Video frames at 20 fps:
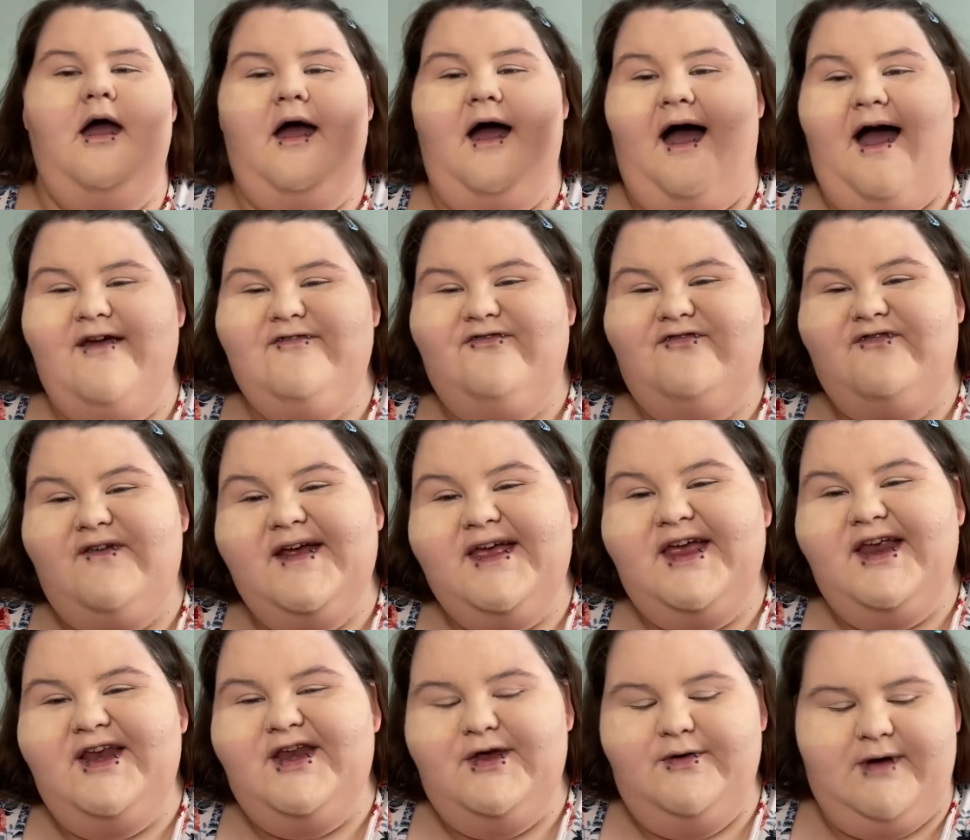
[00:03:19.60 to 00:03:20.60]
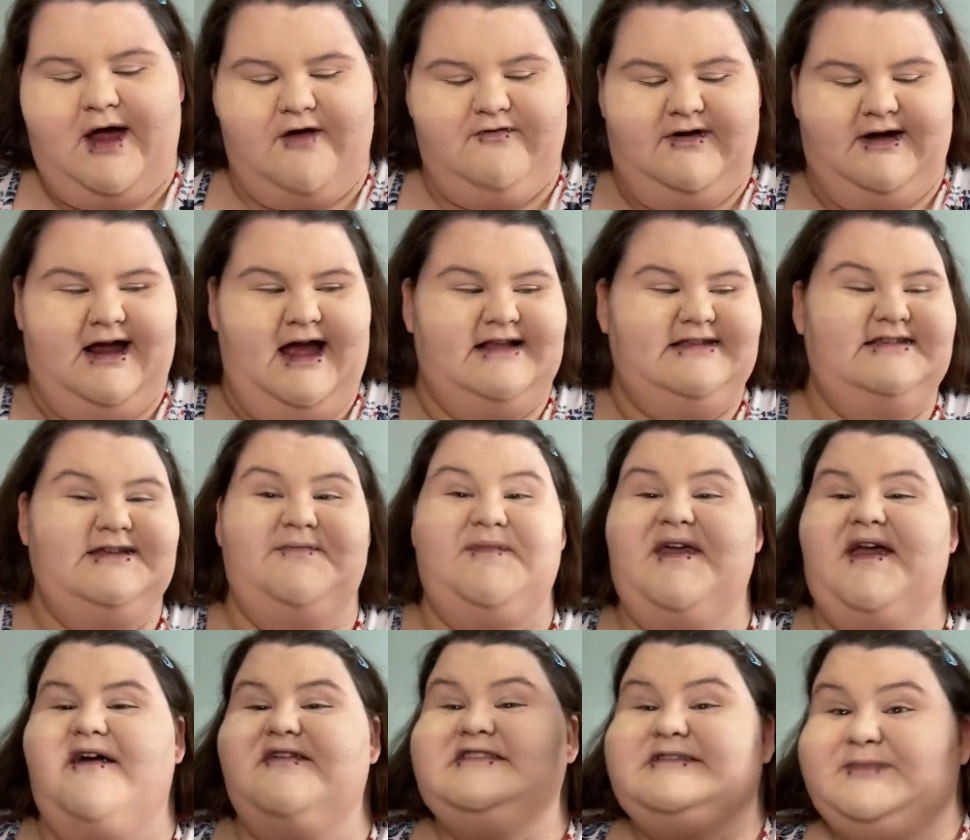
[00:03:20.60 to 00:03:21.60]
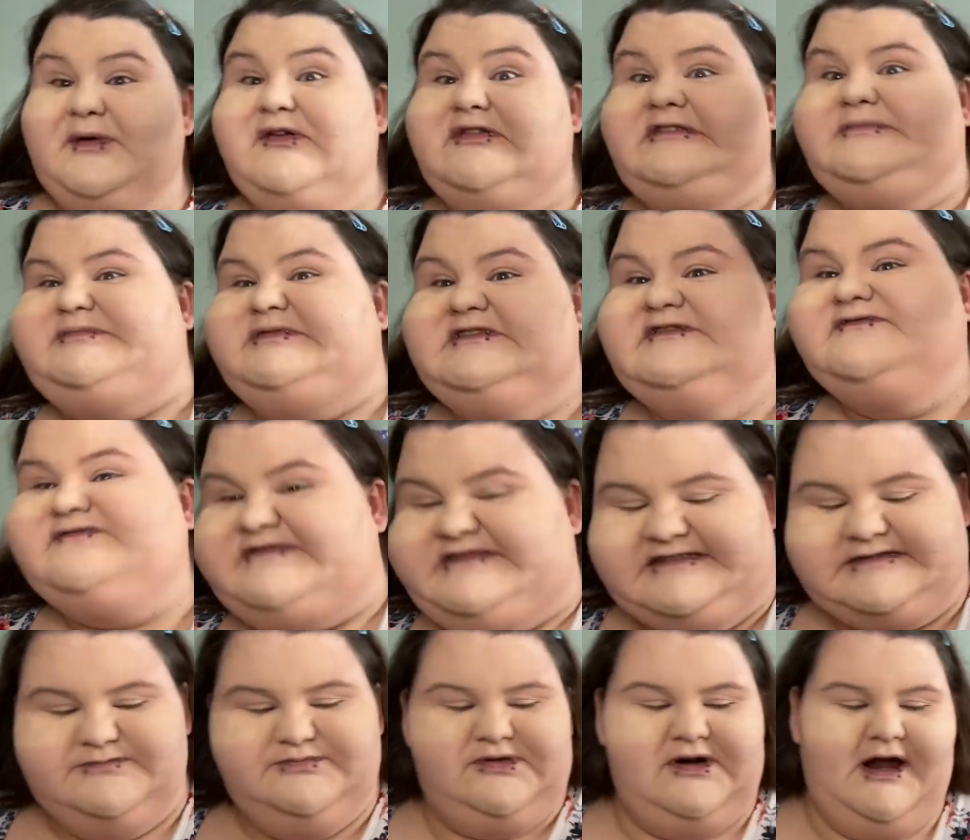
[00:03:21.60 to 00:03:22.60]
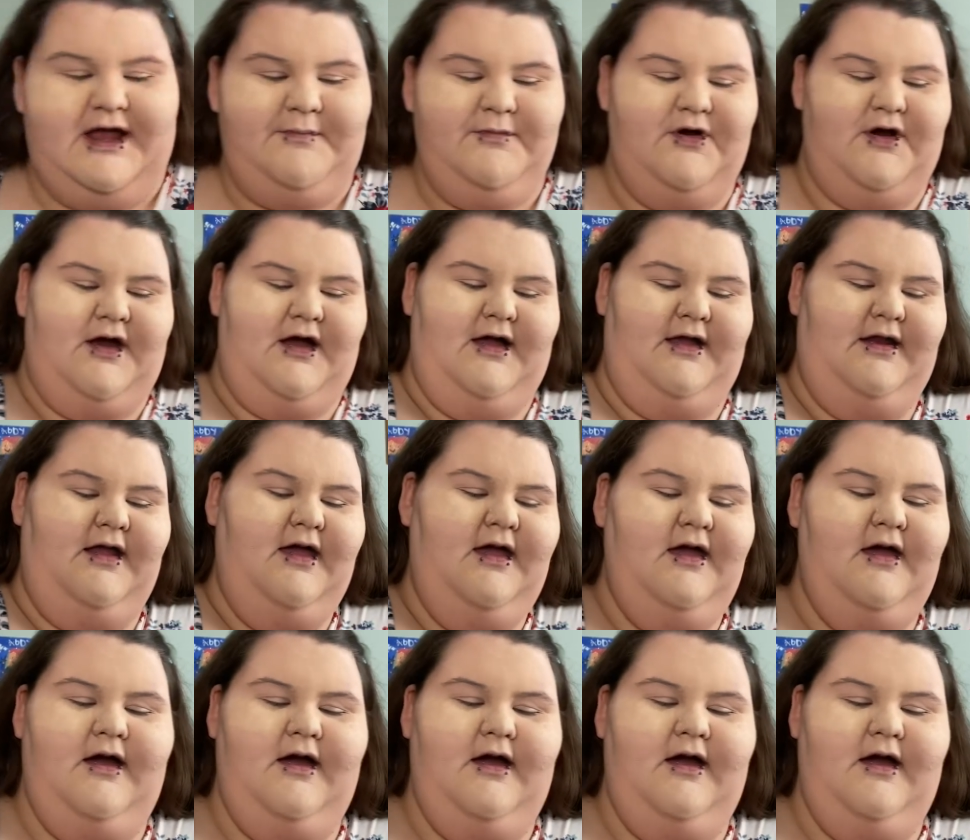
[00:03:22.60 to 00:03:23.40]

I freaking knew I forgot something. I was supposed to put freaking primer on.